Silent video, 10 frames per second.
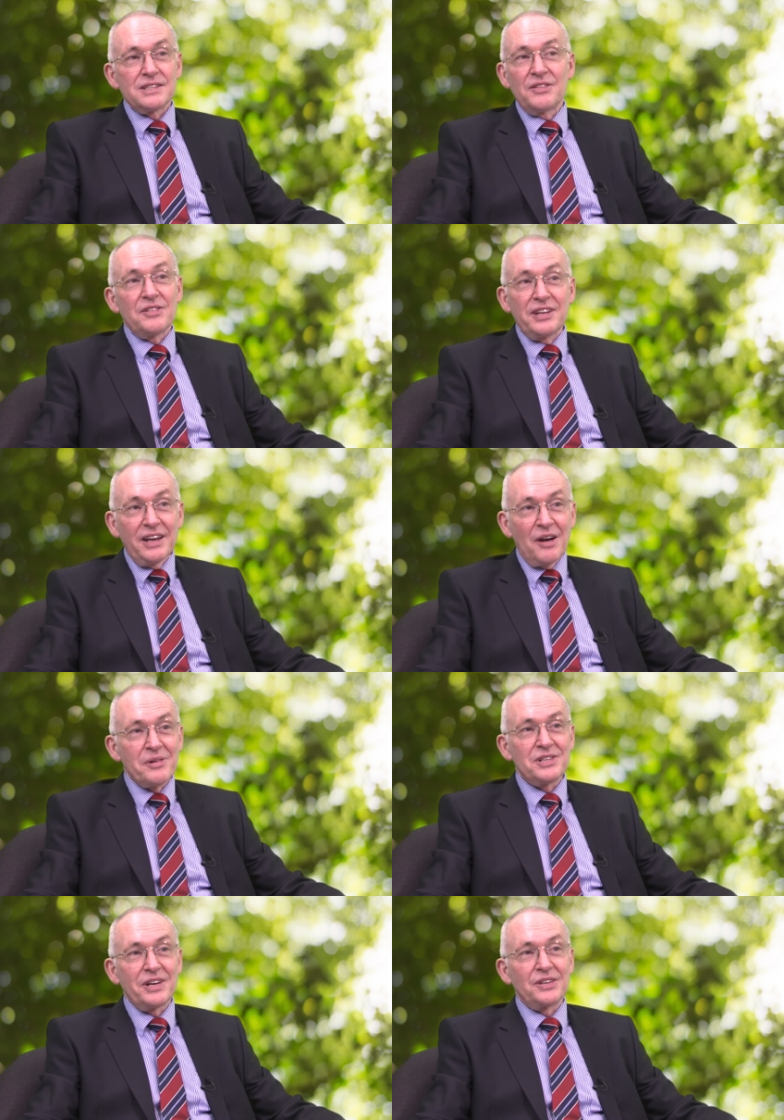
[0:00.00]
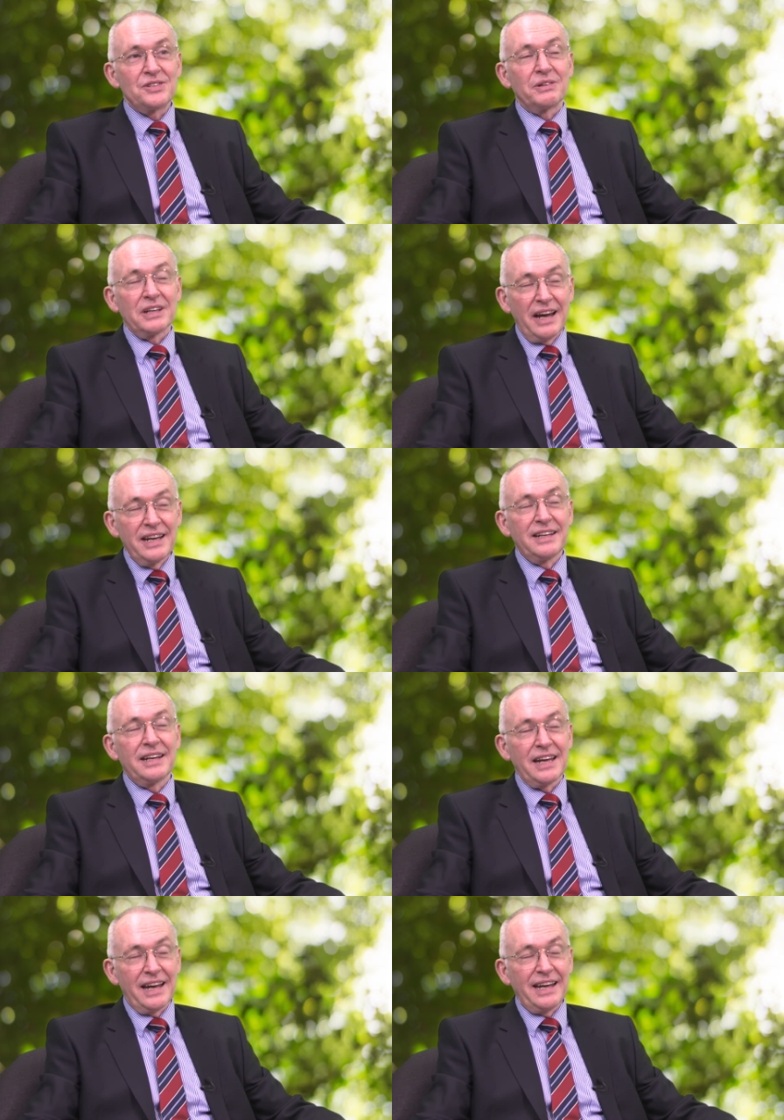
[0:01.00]
So the thing I return to again
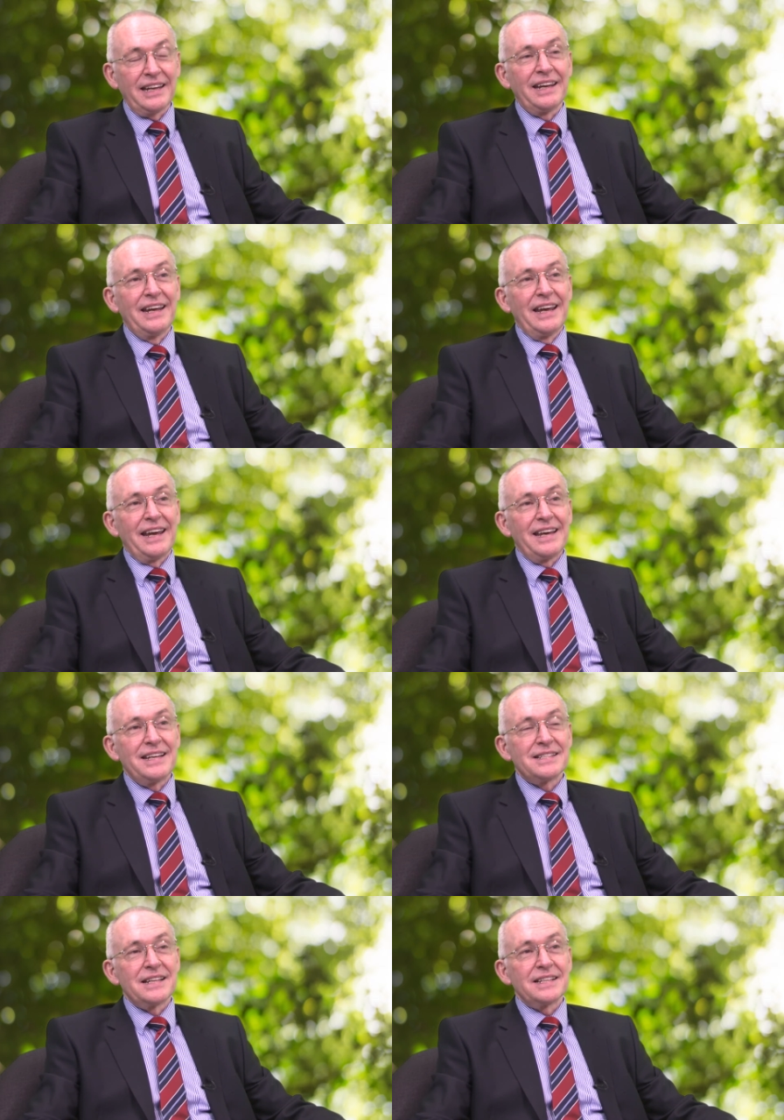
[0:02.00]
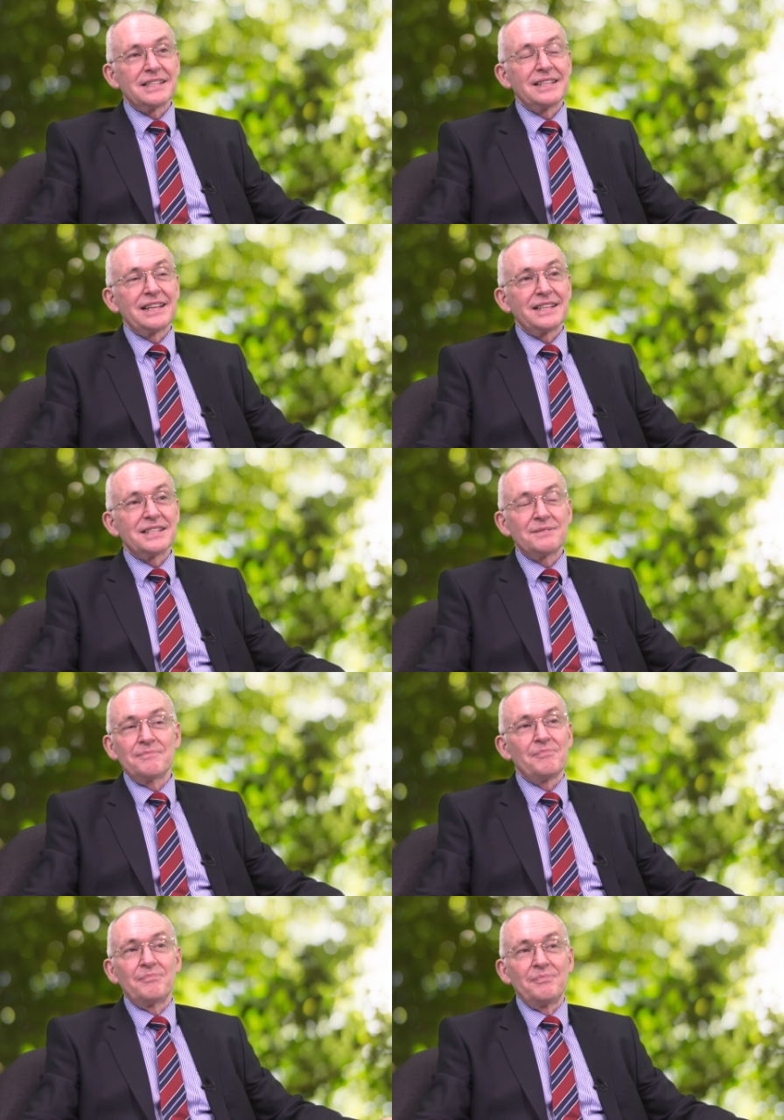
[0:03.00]
and again is let's let's
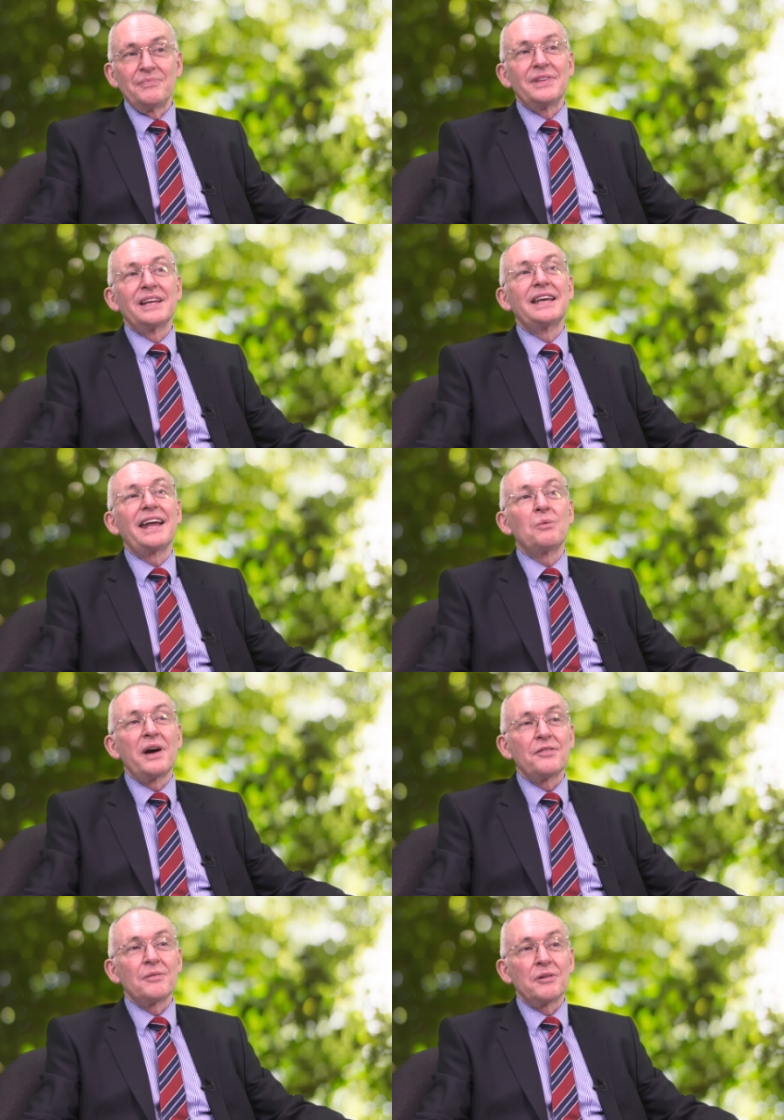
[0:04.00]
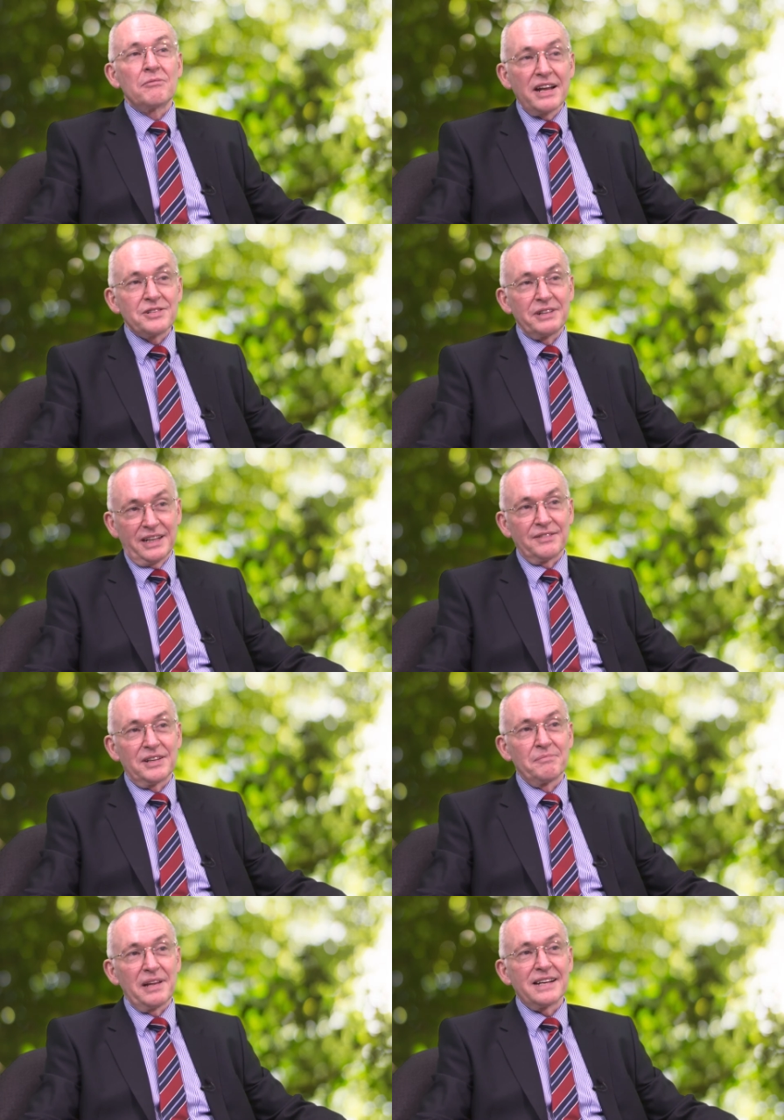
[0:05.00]
get away from the rhetoric
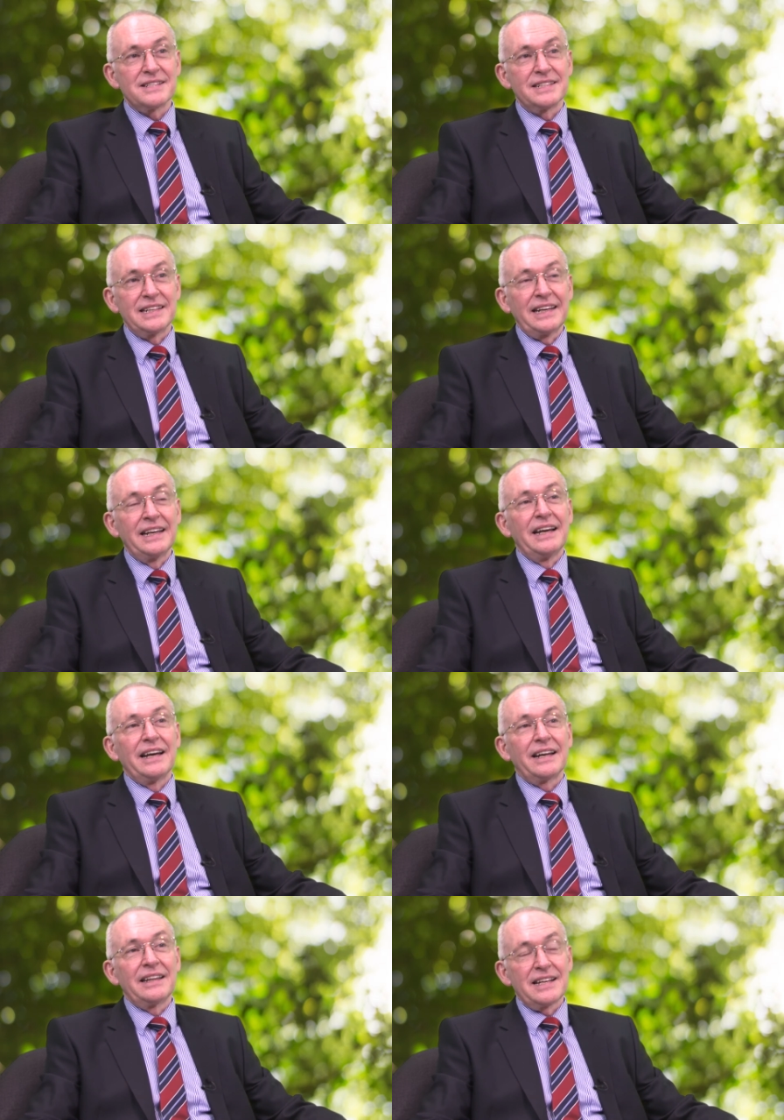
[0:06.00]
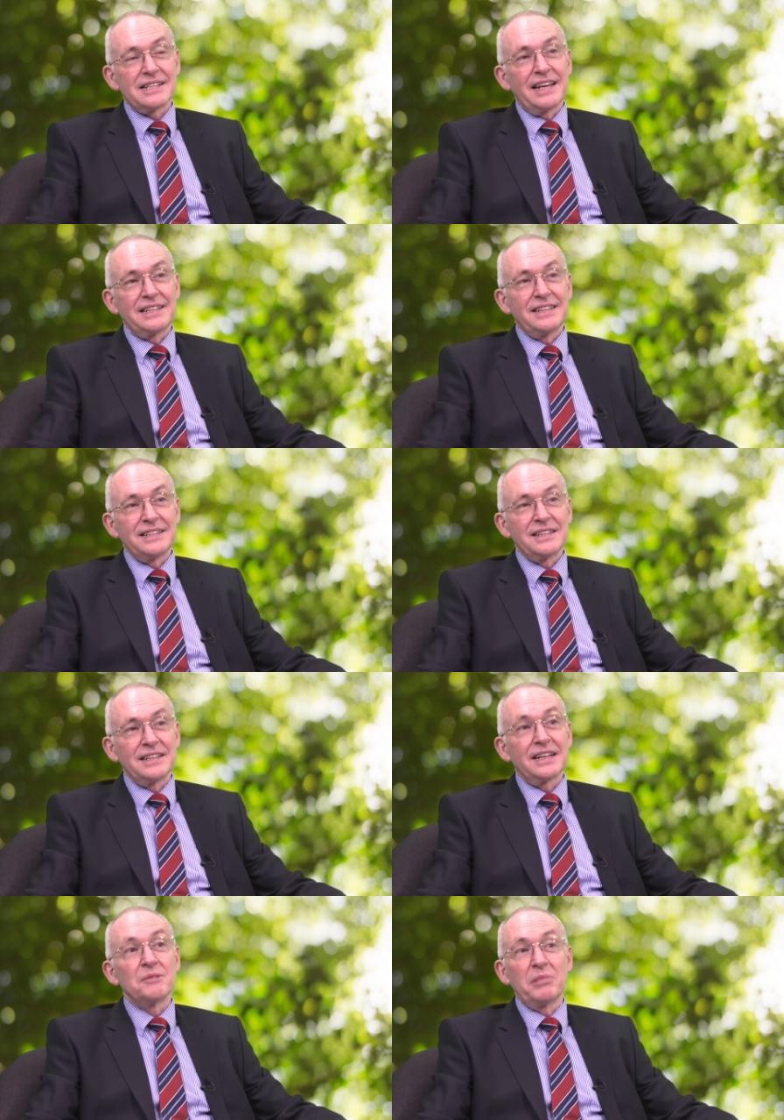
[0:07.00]
of complexity and let's get into
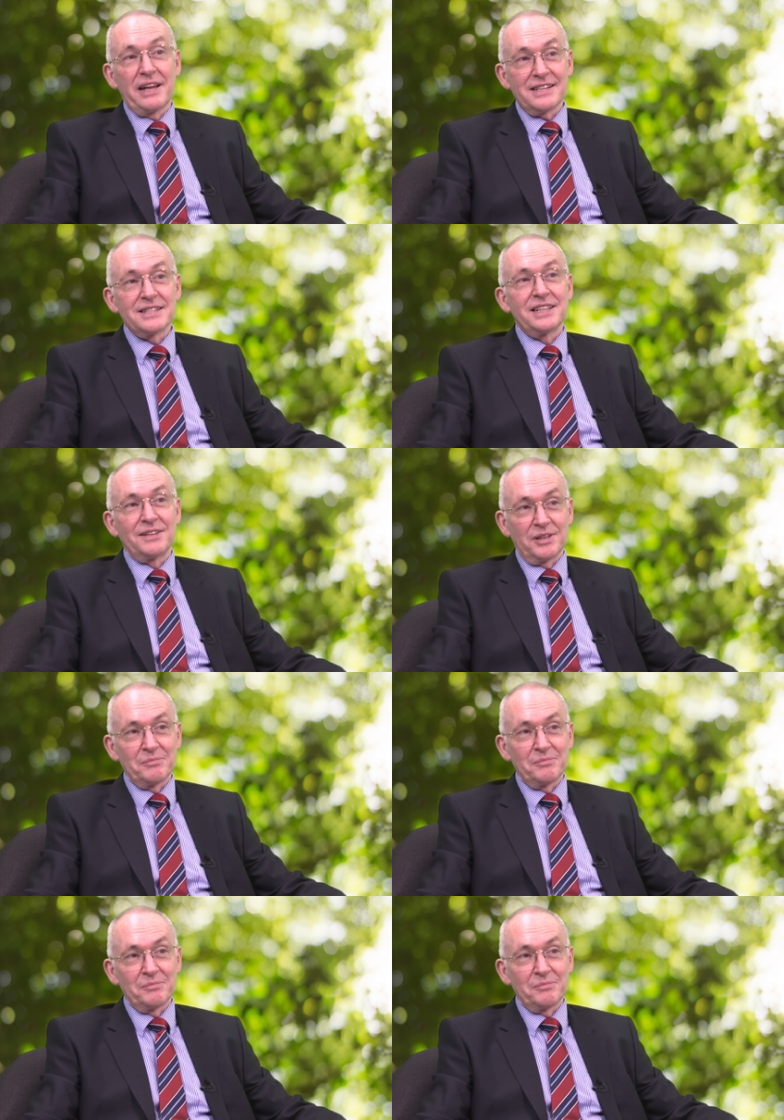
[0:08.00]
the complexity of